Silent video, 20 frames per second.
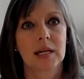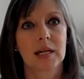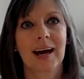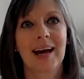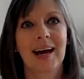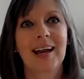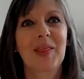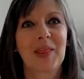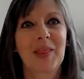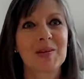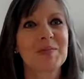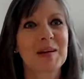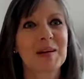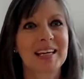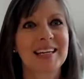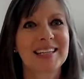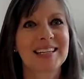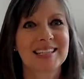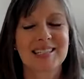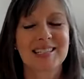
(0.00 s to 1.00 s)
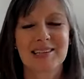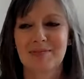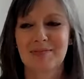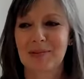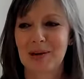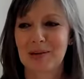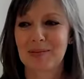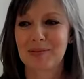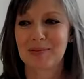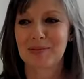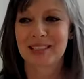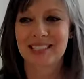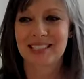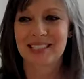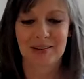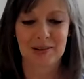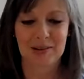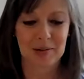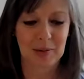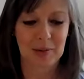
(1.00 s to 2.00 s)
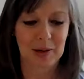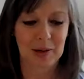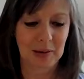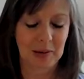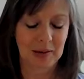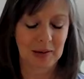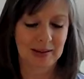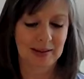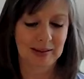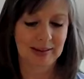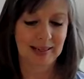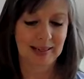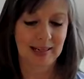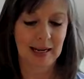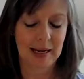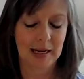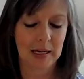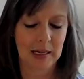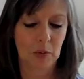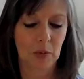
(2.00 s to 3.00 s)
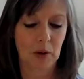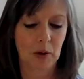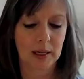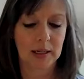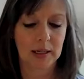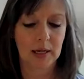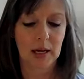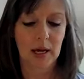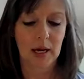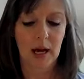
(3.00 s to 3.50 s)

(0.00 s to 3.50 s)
and I think my kids could probably tell you better than anyone,